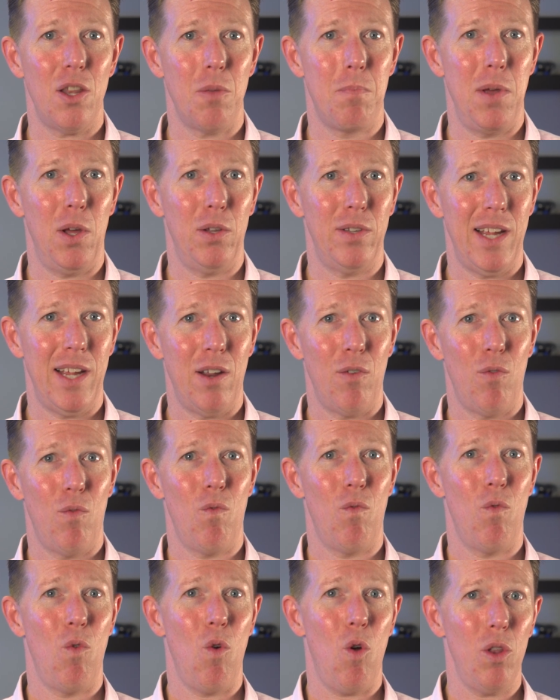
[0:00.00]
the
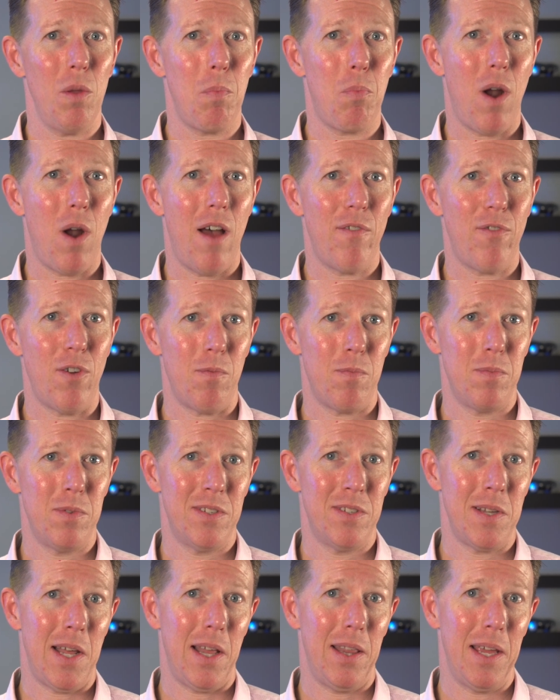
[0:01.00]
building, roll the profit from
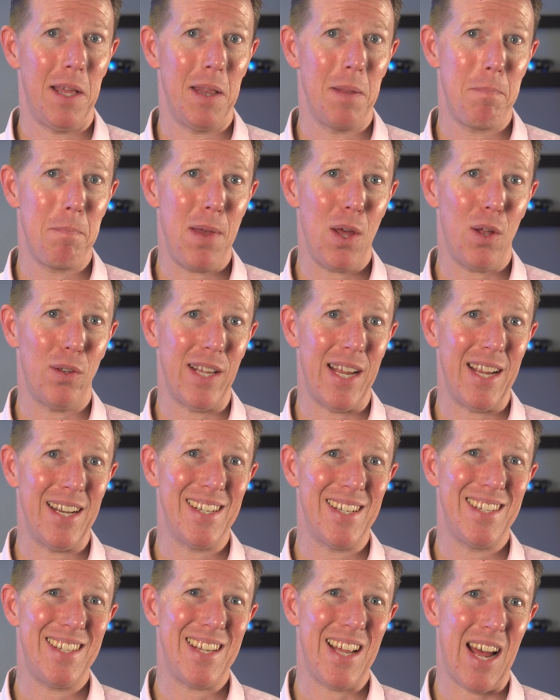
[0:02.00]
selling the
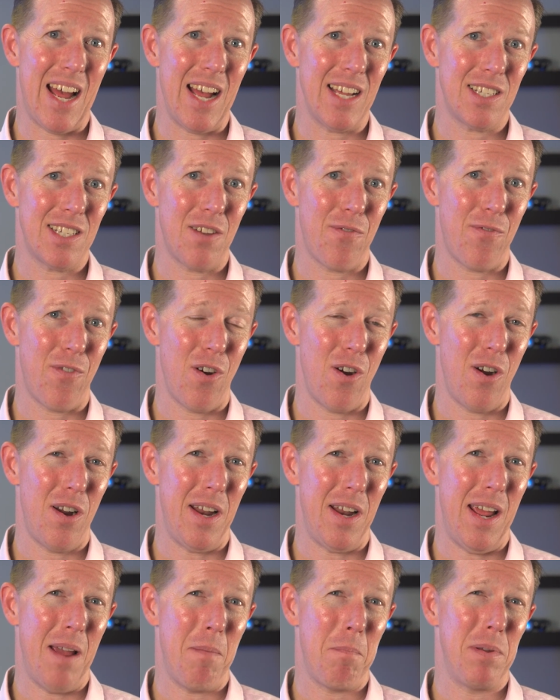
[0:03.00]
building, tax
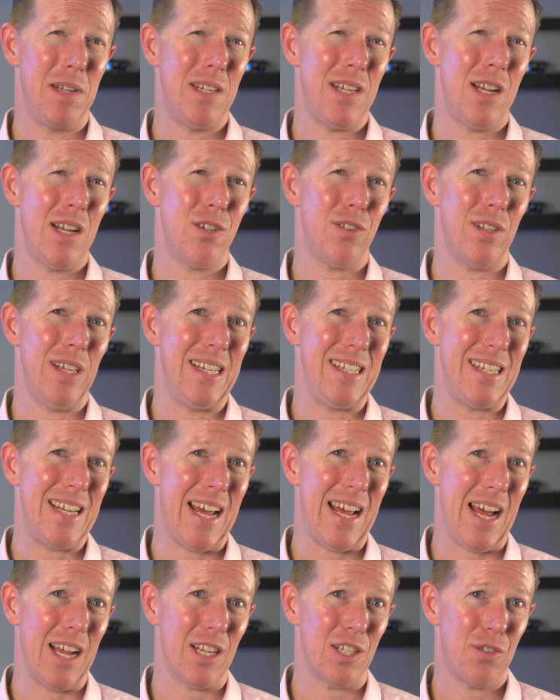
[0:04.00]
deferred and potentially
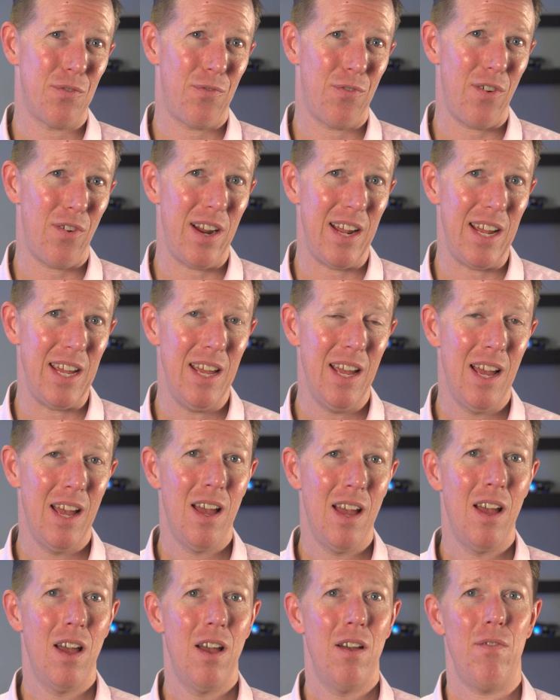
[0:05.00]
tax free
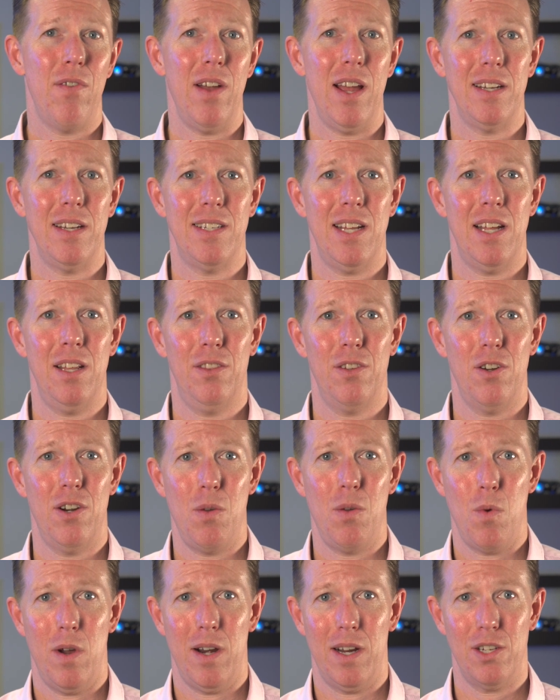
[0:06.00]
via
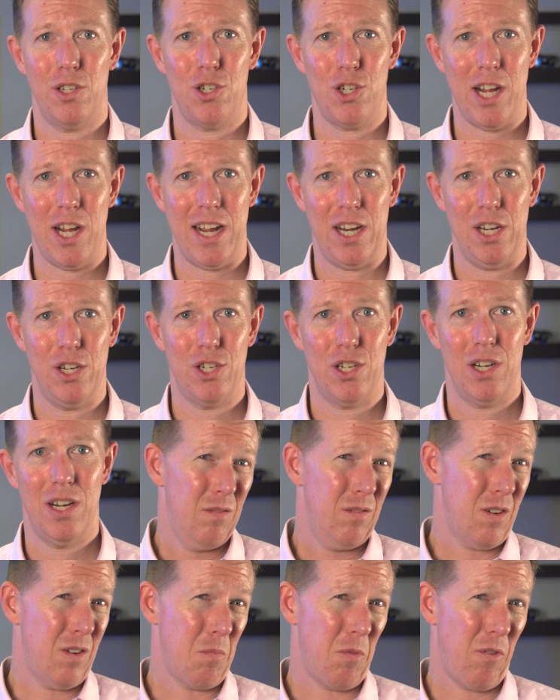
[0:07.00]
1031 exchange.
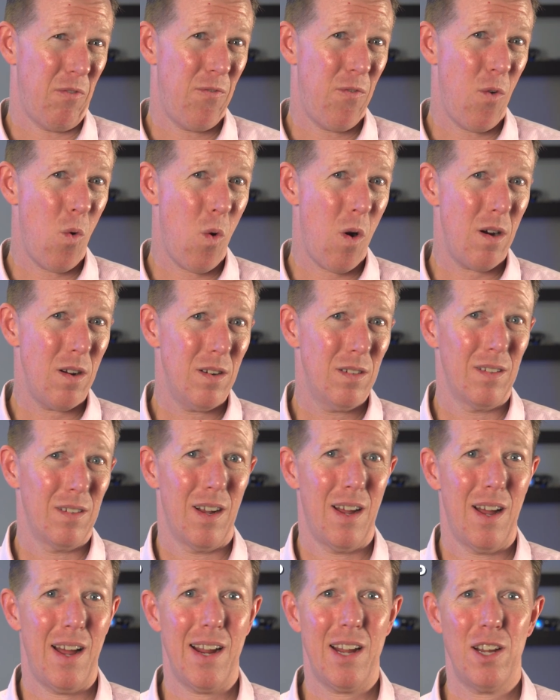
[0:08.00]
Number 4,
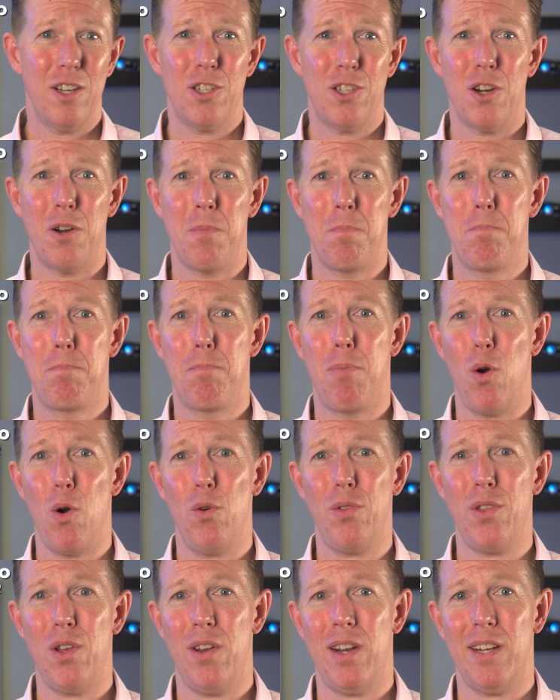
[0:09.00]
I could turn
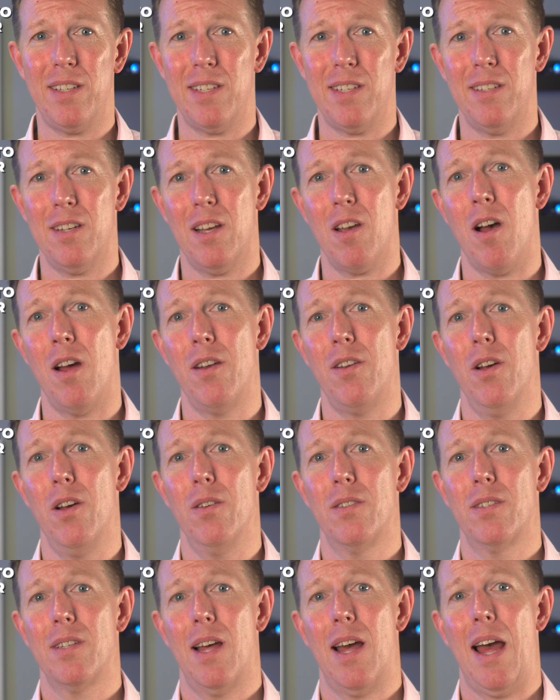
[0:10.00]
both units into
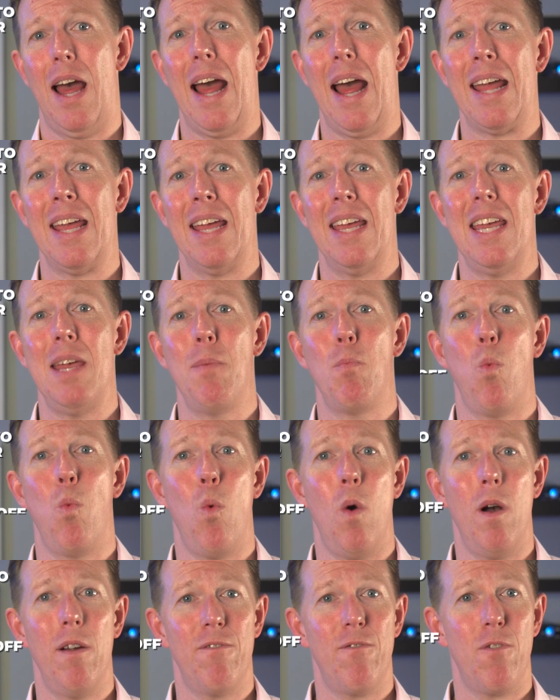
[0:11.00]
condos. I can keep
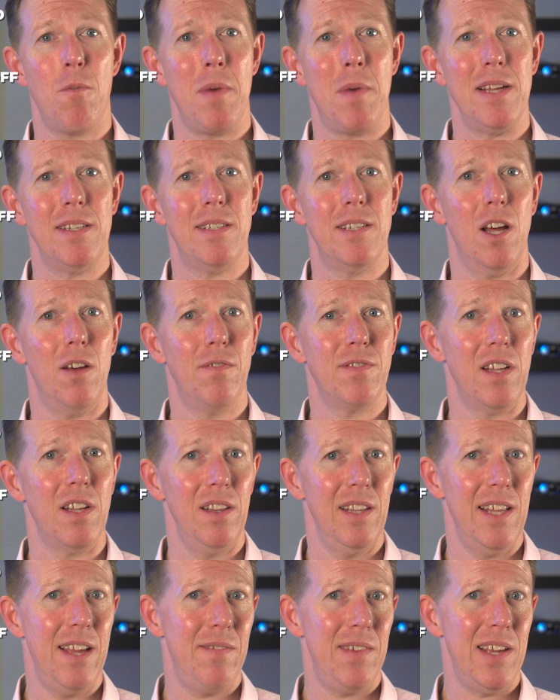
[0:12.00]
one for myself to
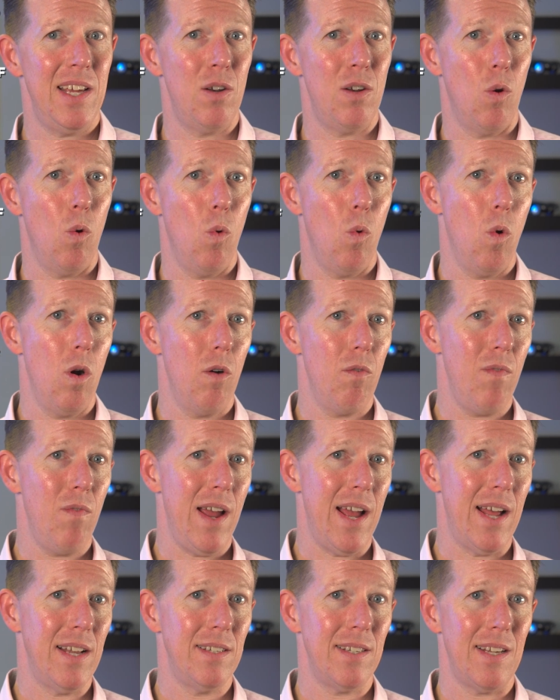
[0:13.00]
live in or
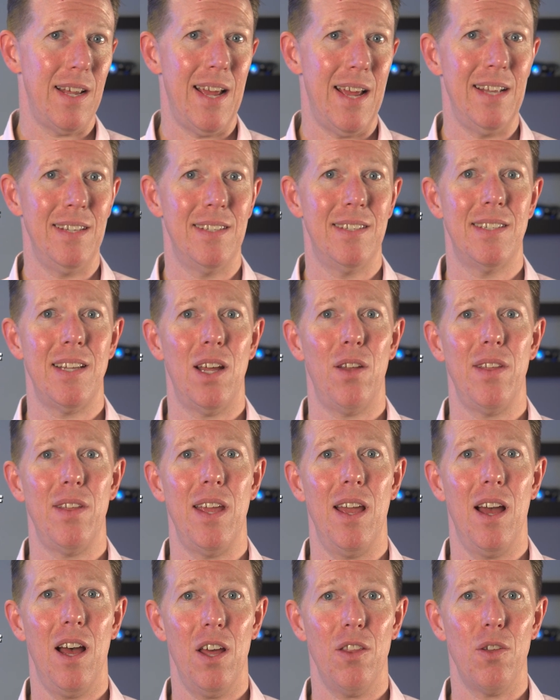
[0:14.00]
rent and sell
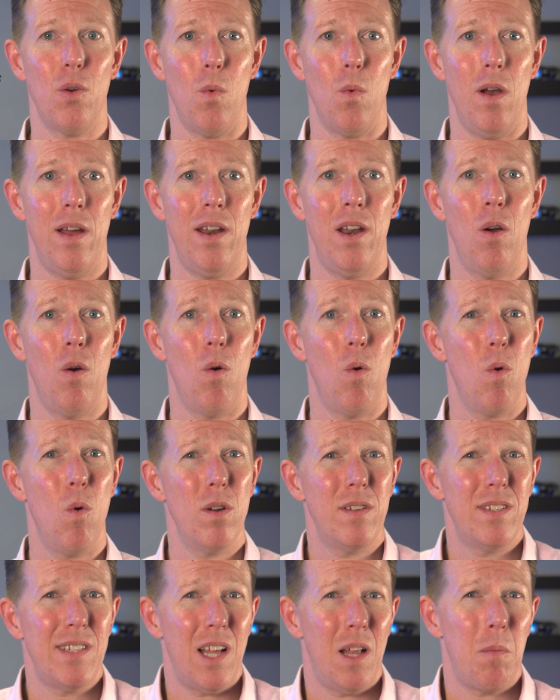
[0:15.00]
the other one, or
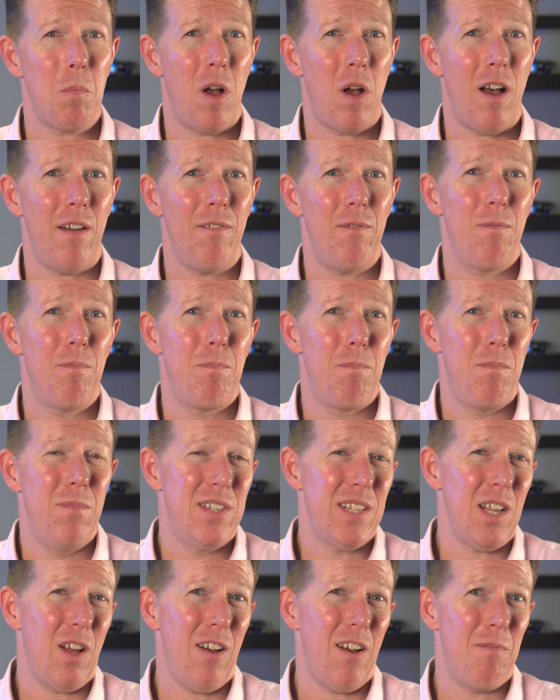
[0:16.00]
sell off
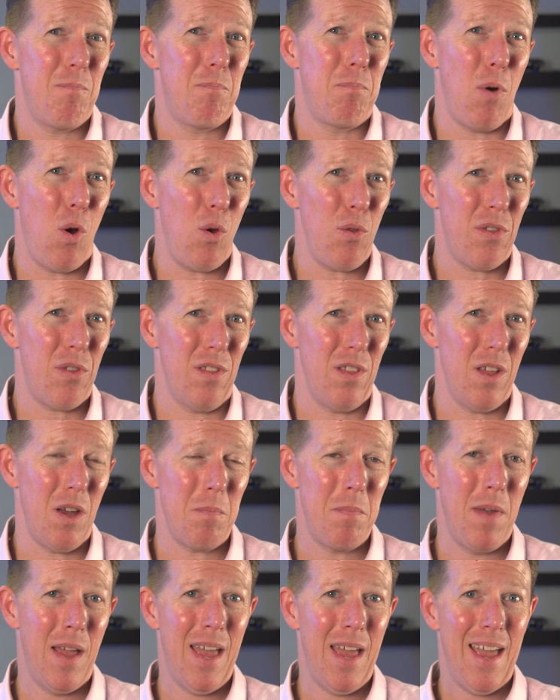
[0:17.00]
both of
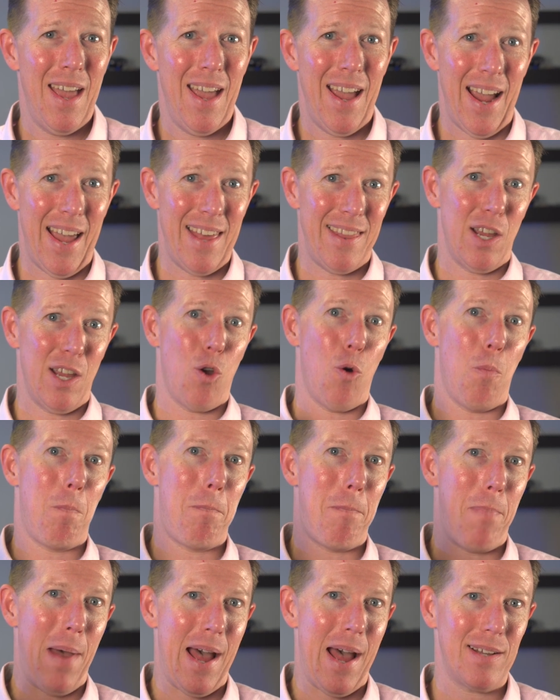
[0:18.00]
them and then go
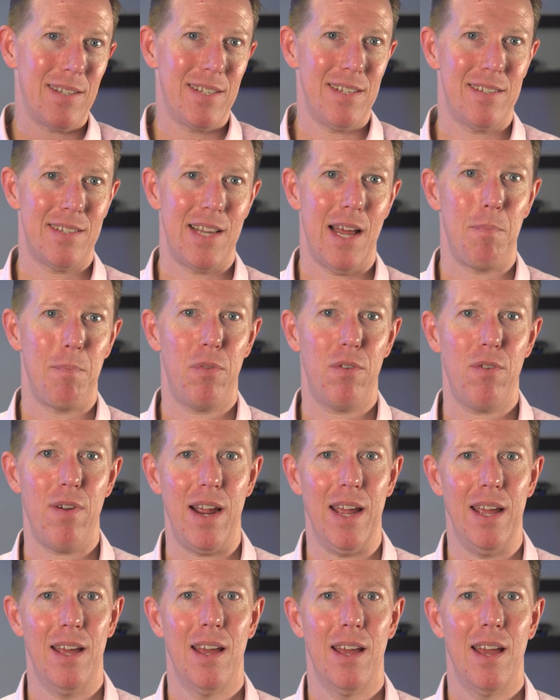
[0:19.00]
back to step 3.